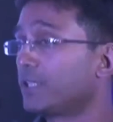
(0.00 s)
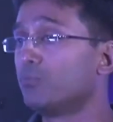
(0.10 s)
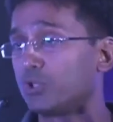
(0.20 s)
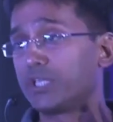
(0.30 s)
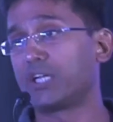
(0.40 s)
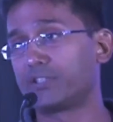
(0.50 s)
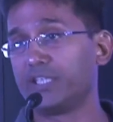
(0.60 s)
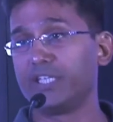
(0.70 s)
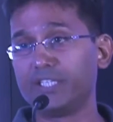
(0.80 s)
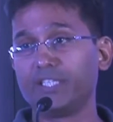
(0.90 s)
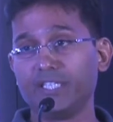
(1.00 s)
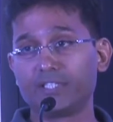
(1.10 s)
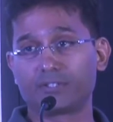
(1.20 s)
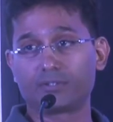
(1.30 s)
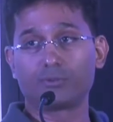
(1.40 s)
more than 180
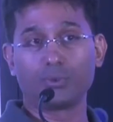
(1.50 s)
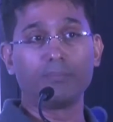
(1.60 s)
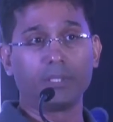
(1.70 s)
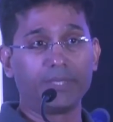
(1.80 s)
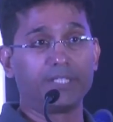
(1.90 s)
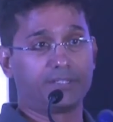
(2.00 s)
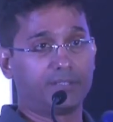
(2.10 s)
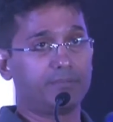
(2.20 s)
days to implement.